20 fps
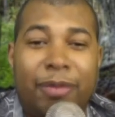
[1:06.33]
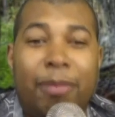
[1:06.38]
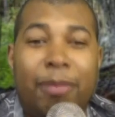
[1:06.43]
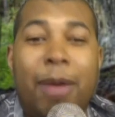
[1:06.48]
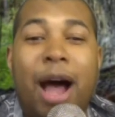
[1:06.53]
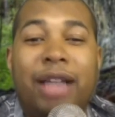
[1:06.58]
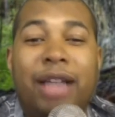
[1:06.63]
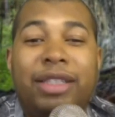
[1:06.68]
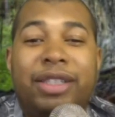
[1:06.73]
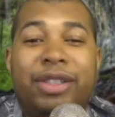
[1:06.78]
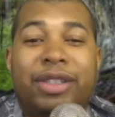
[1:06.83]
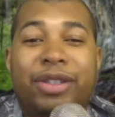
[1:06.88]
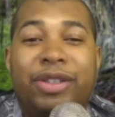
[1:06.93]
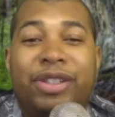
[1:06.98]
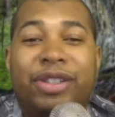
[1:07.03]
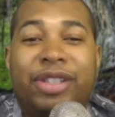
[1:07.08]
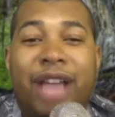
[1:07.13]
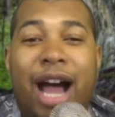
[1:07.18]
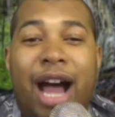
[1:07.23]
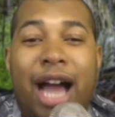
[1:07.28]
Monster
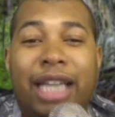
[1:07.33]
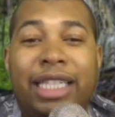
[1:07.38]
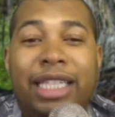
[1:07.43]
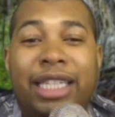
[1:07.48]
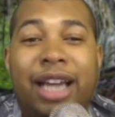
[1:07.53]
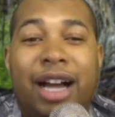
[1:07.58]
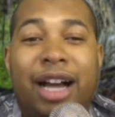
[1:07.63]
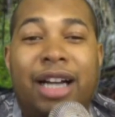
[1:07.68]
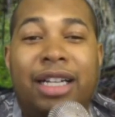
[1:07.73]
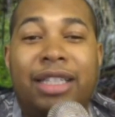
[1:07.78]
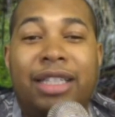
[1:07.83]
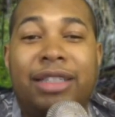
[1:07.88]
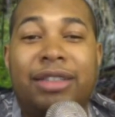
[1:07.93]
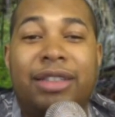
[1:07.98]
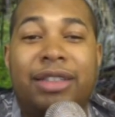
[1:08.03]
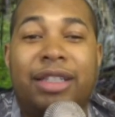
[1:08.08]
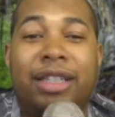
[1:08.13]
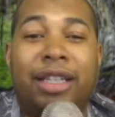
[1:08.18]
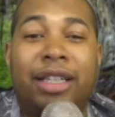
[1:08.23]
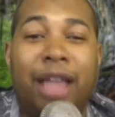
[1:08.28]
Scott Young
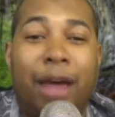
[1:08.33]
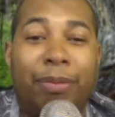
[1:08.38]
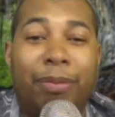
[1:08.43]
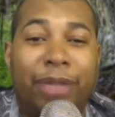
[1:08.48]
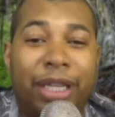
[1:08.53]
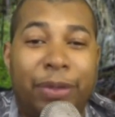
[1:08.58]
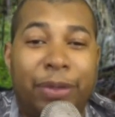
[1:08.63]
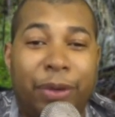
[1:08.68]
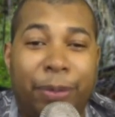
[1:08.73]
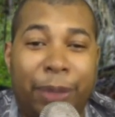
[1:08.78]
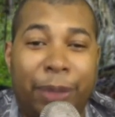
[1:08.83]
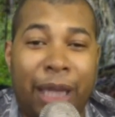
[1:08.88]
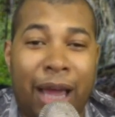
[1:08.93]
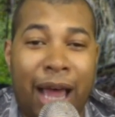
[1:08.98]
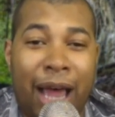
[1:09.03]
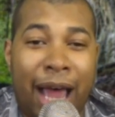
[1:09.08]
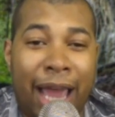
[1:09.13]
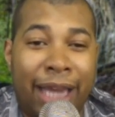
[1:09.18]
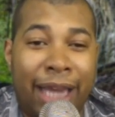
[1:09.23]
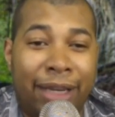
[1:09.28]
glumly
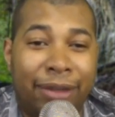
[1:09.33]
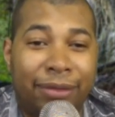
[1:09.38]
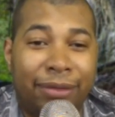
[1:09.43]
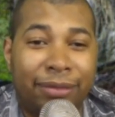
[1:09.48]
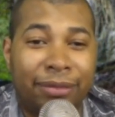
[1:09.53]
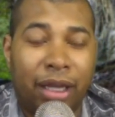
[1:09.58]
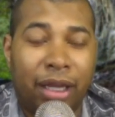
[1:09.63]
replied,